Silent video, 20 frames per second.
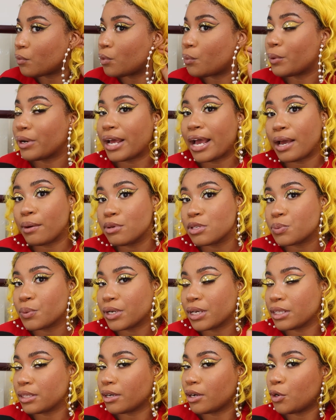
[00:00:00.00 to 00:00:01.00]
well, when I was
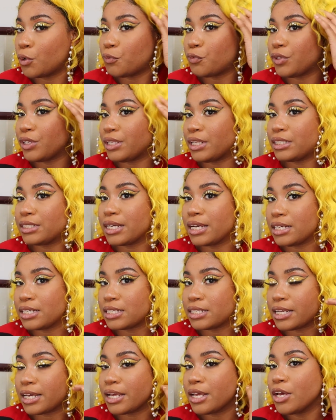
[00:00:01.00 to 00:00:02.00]
working there, hopefully they
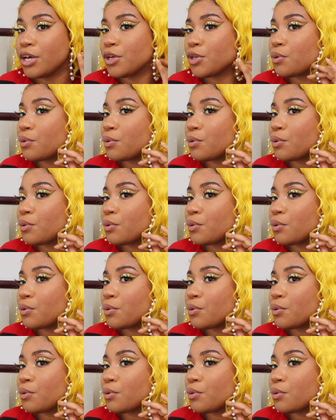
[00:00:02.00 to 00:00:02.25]
changed it,